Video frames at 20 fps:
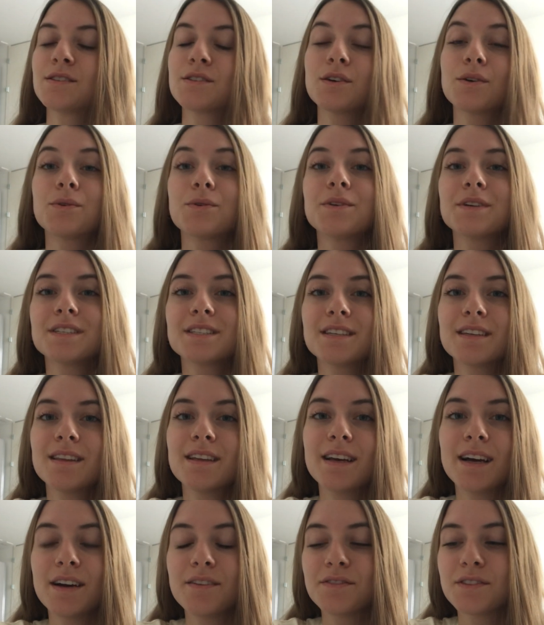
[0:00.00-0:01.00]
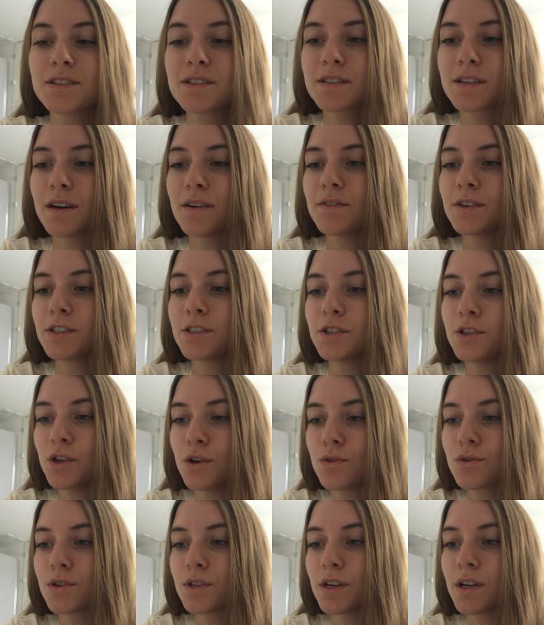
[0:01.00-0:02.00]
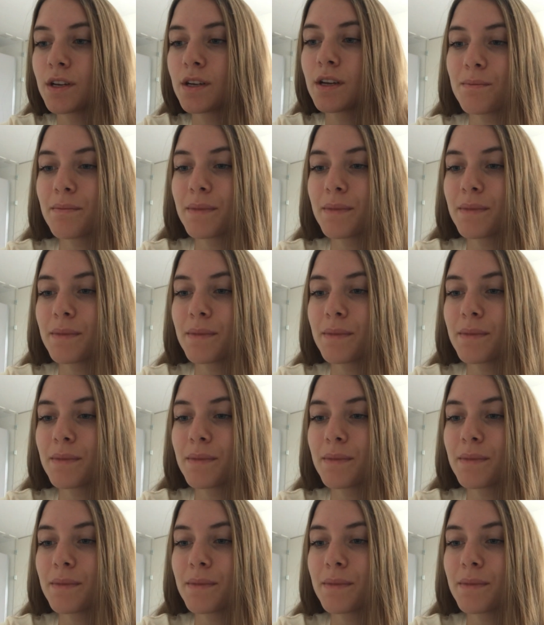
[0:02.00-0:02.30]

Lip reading: So recently I've discovered Notion.